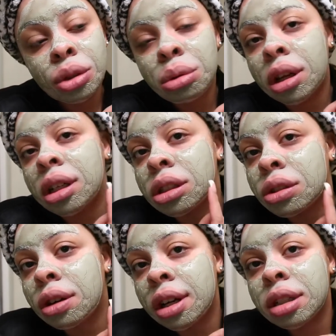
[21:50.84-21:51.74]
well, I just
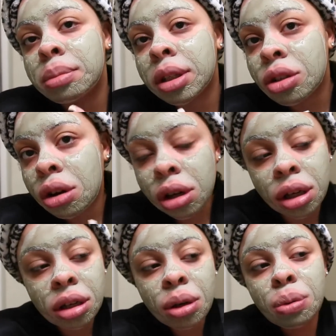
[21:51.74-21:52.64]
cracked it by
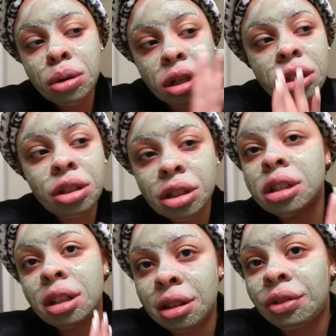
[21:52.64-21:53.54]
talking. It was
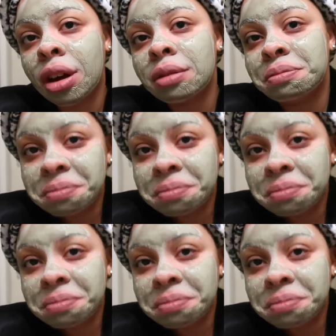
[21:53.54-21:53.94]
just even.